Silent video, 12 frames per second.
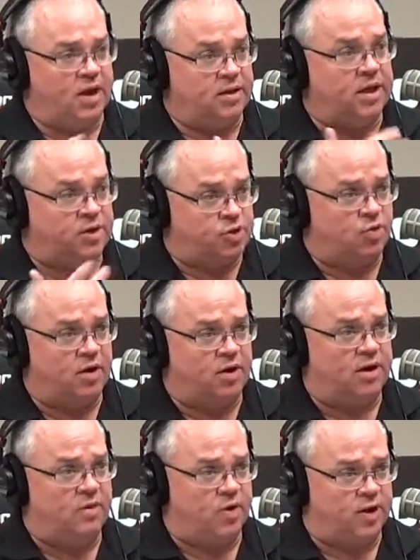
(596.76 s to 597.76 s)

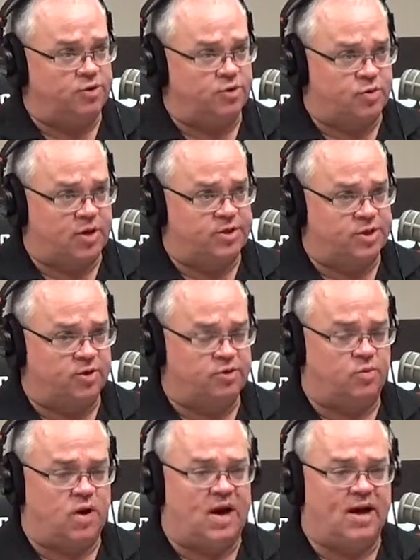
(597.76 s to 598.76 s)
historically when interest rates start
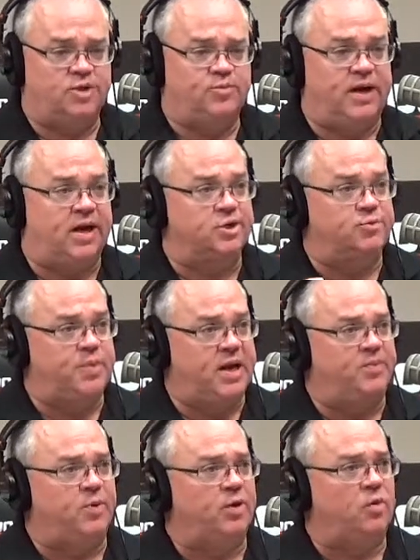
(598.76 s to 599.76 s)
to rise, because
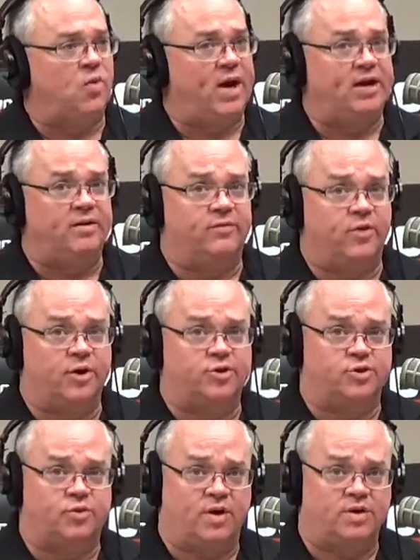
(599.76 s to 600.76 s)
people are waiting for
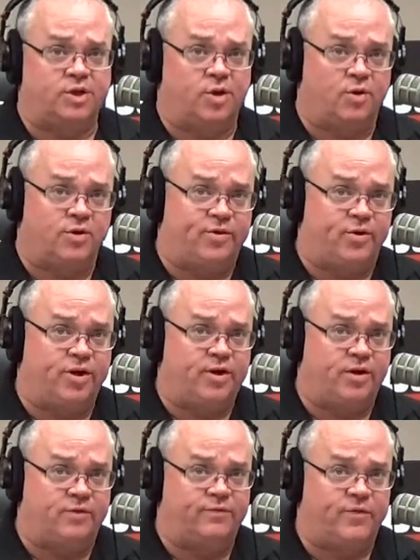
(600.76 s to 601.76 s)
interest rates to go to
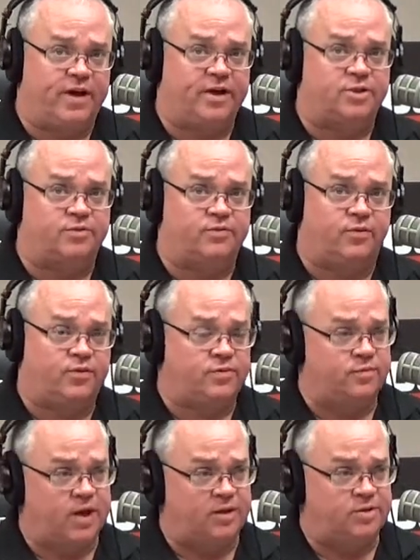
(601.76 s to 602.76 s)
30-year fixed for
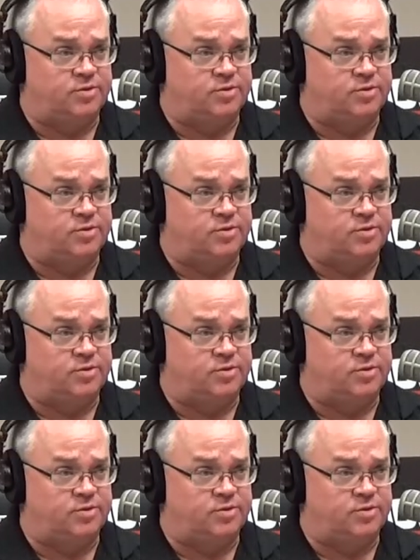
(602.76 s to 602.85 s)
at